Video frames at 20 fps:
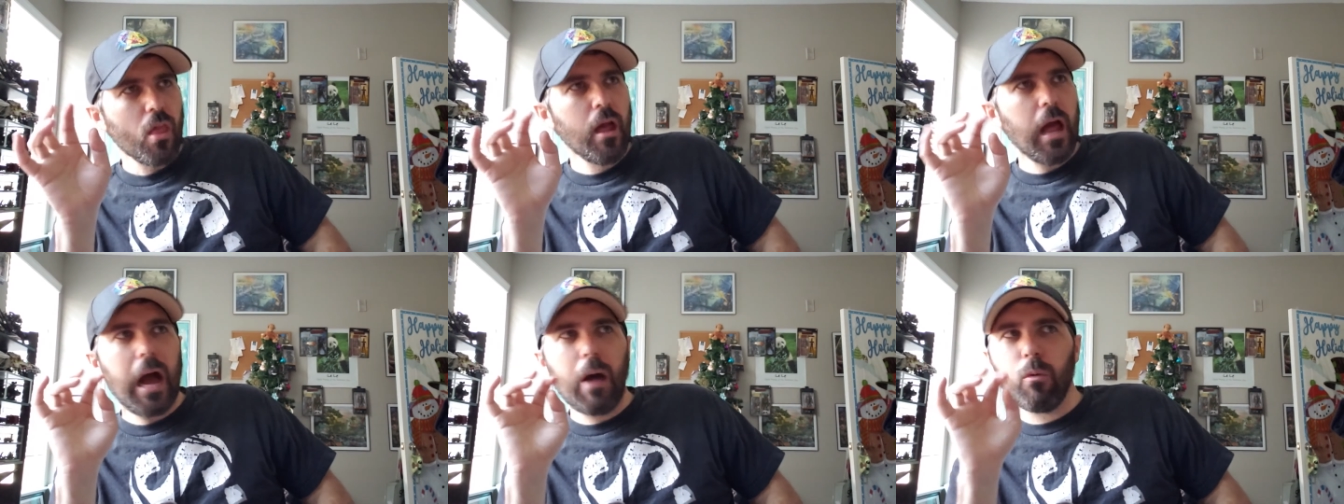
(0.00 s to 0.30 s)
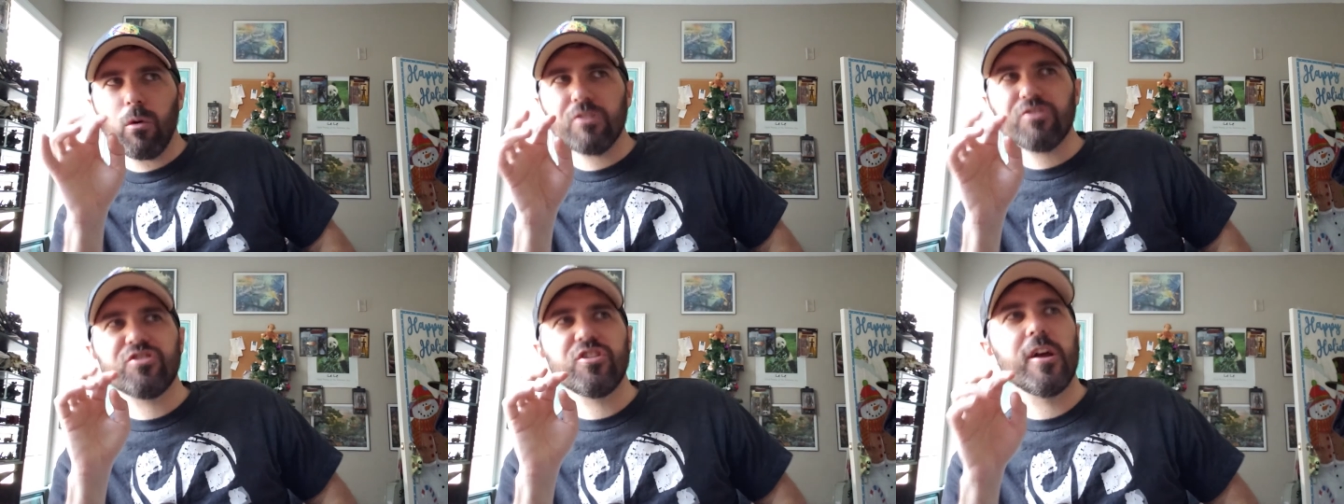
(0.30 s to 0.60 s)
I
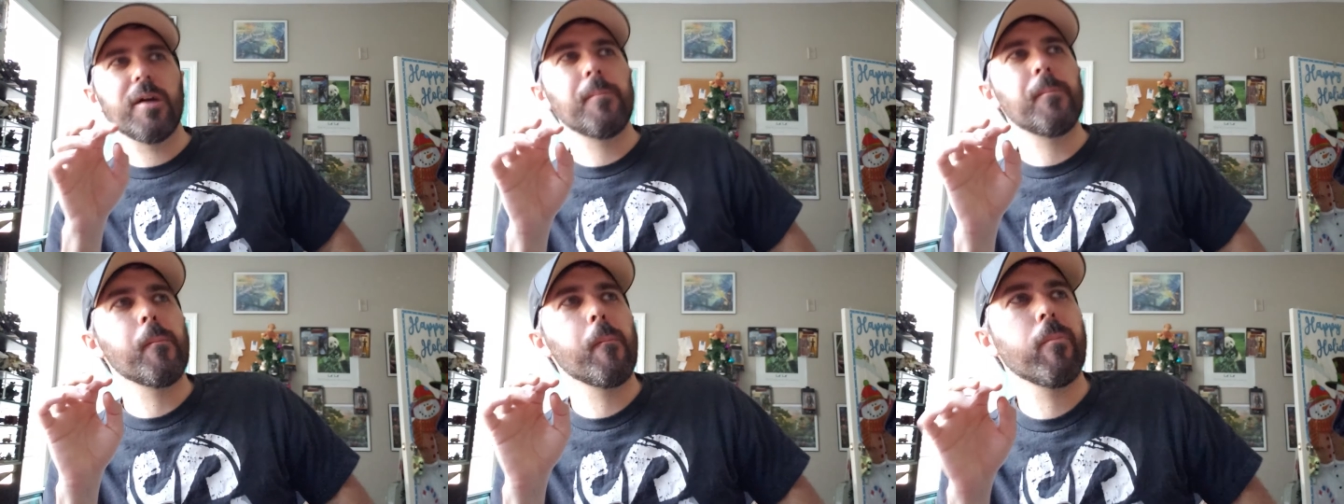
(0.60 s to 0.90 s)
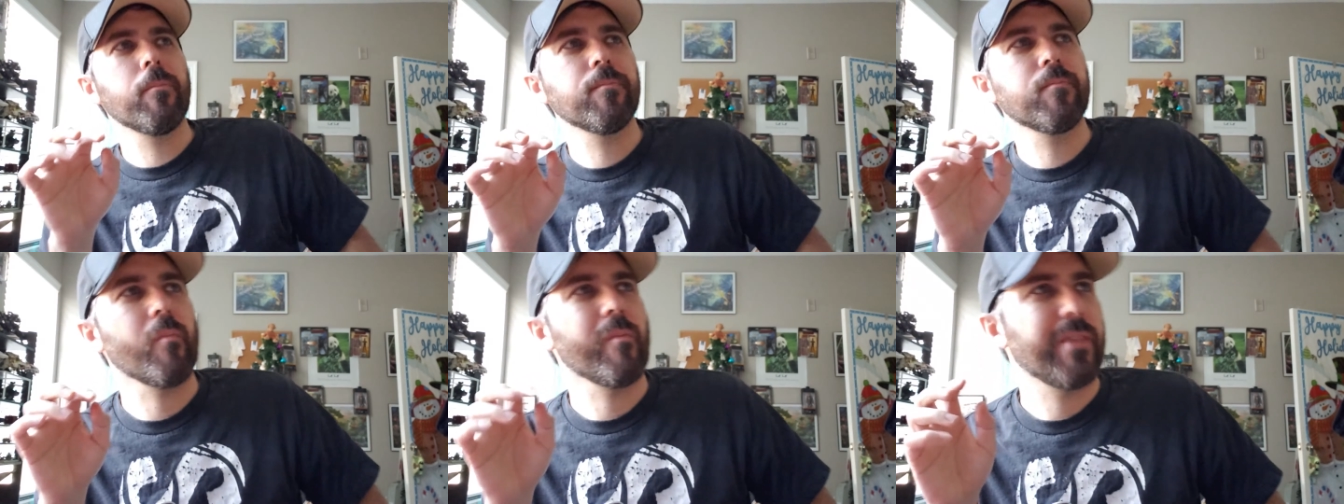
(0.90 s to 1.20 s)
will say,
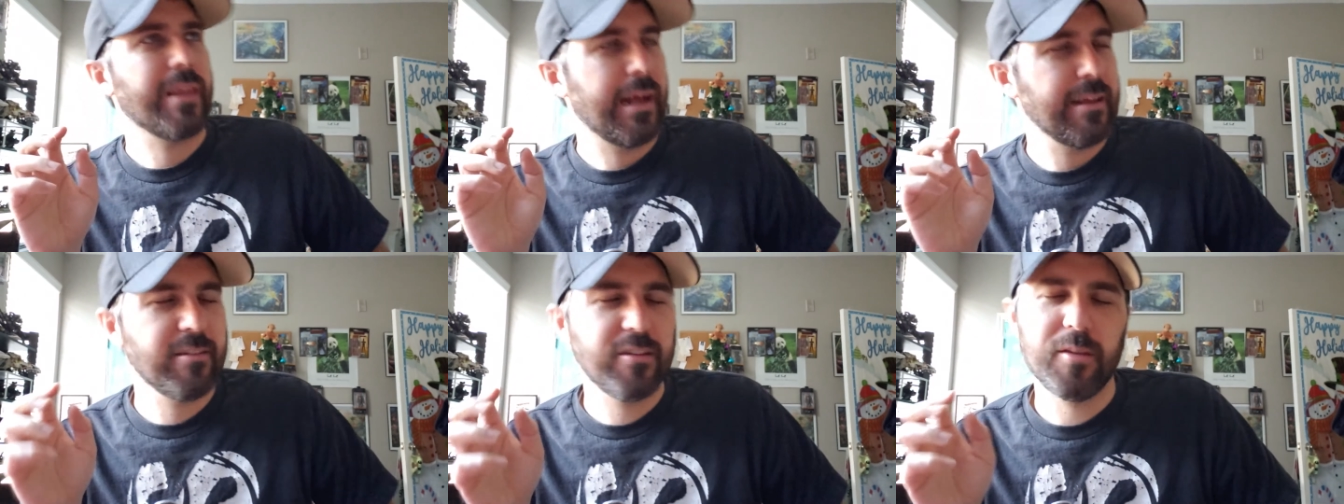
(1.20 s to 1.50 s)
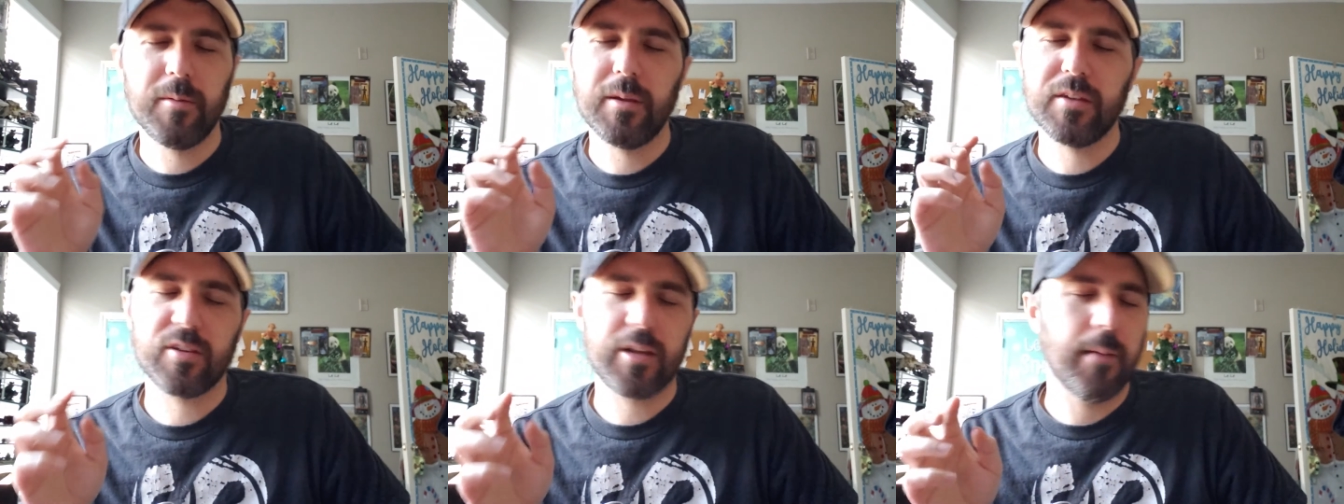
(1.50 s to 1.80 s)
it's not
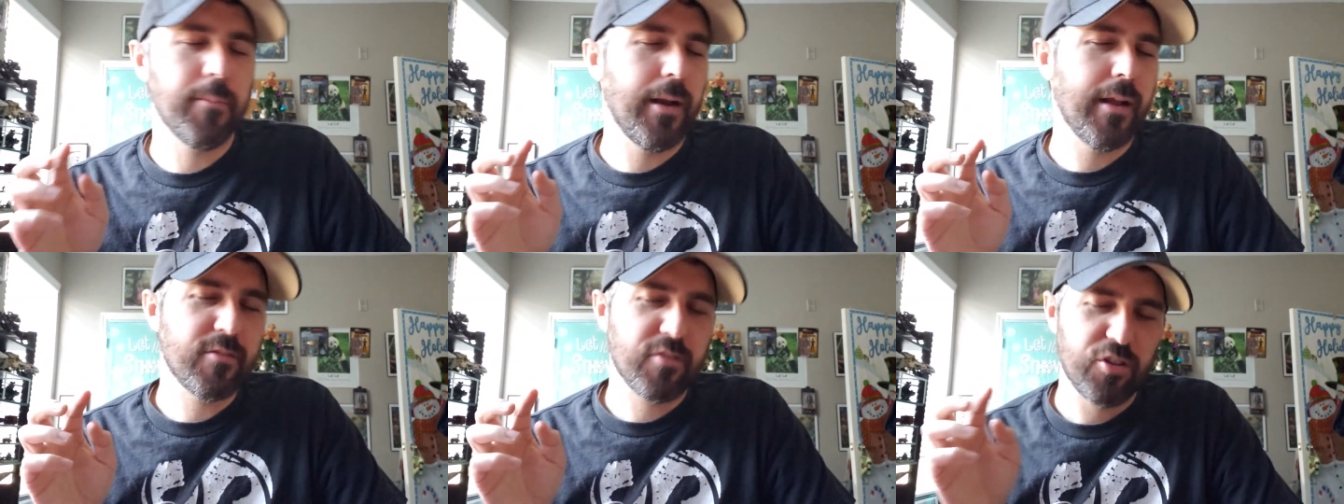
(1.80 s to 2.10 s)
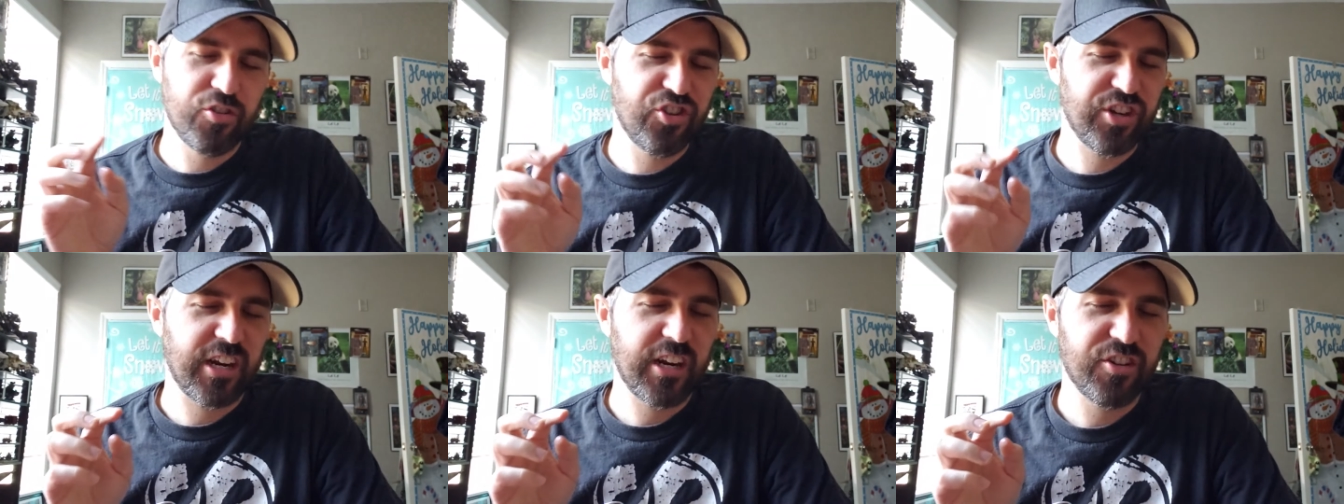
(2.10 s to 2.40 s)
the best combination
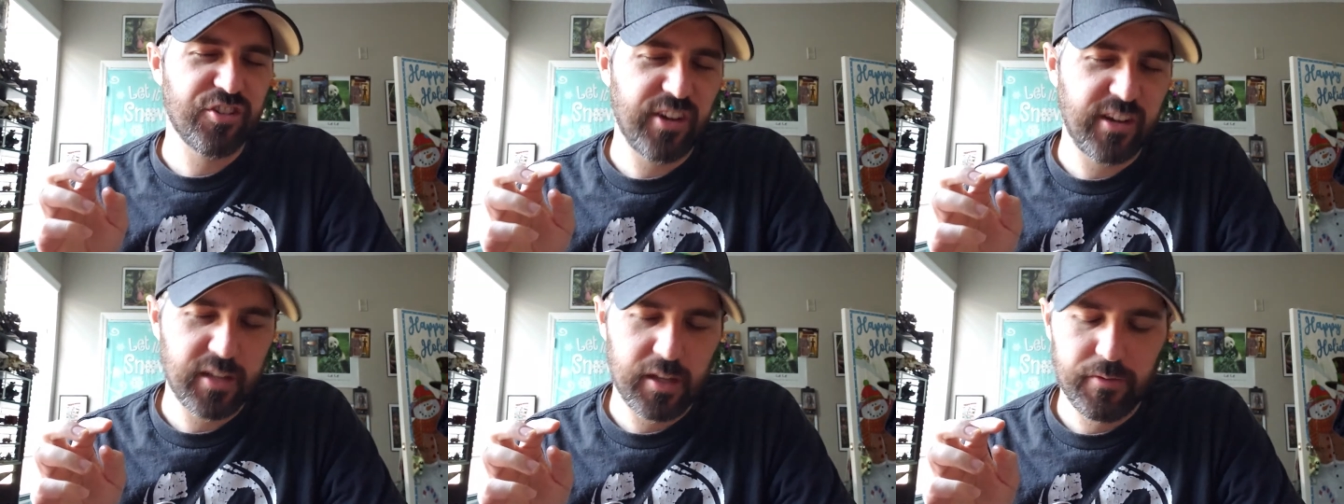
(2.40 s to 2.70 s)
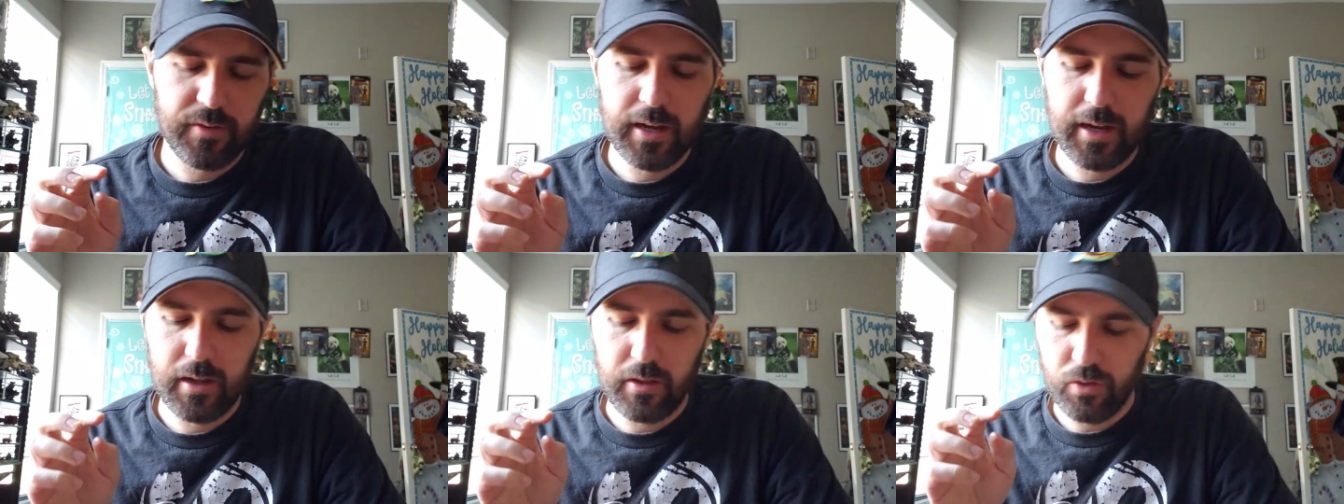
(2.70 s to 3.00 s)
of chicken and cheese I've
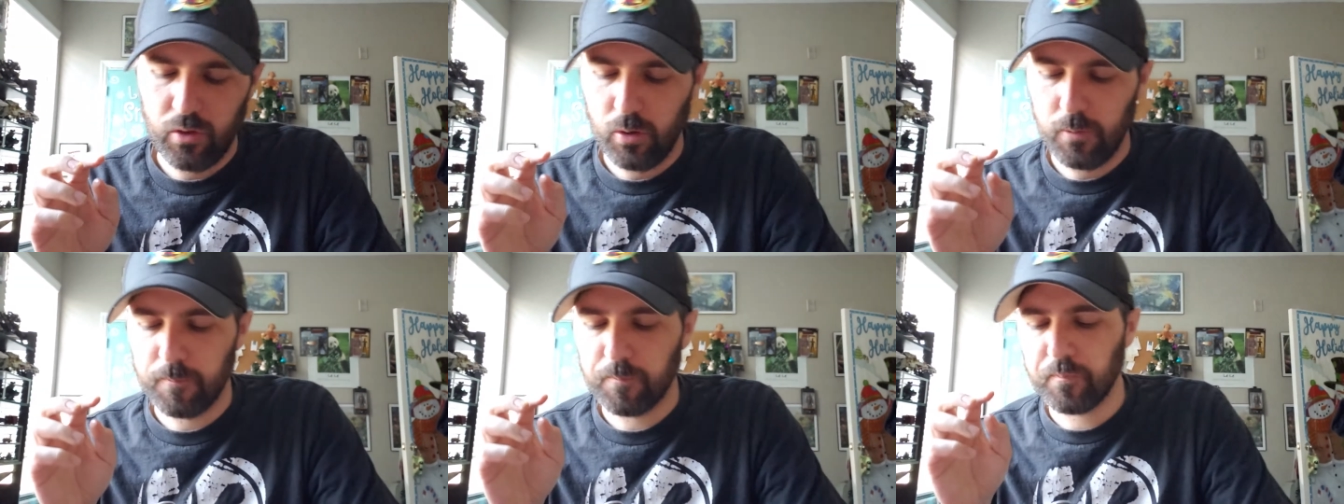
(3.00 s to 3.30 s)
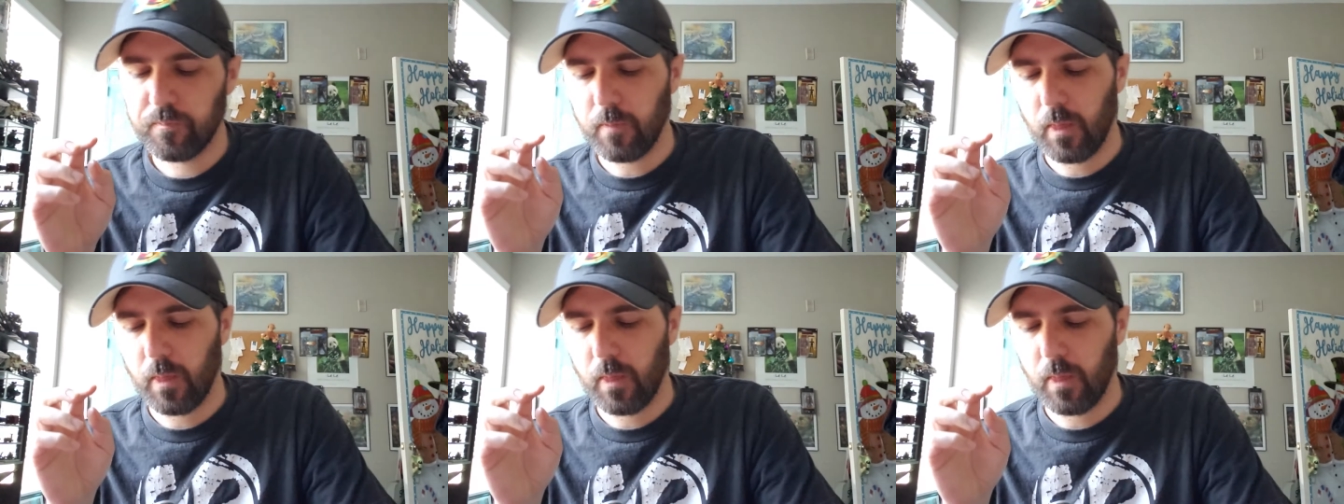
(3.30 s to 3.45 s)
had, though.